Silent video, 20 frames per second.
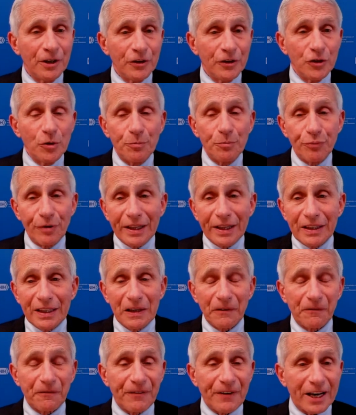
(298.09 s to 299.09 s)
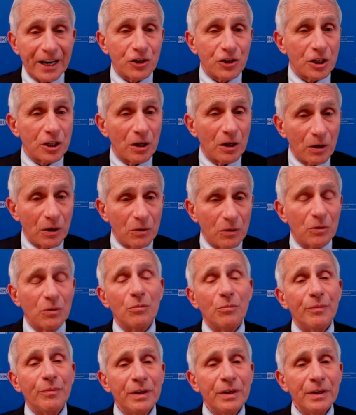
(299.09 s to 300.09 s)
you bring the infection
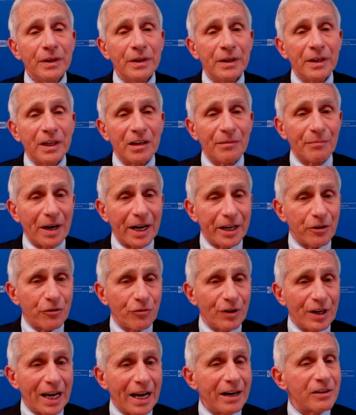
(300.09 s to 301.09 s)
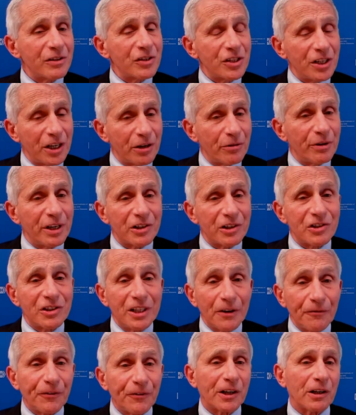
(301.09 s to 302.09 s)
home and might create a serious
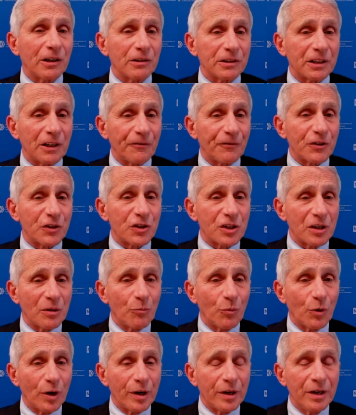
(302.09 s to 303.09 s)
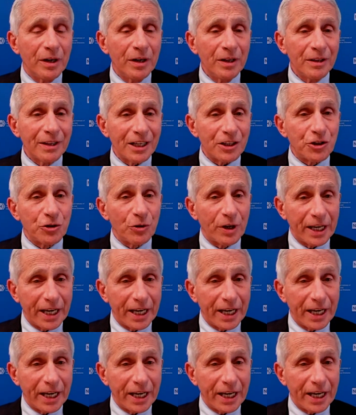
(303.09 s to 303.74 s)
difficulty for someone that you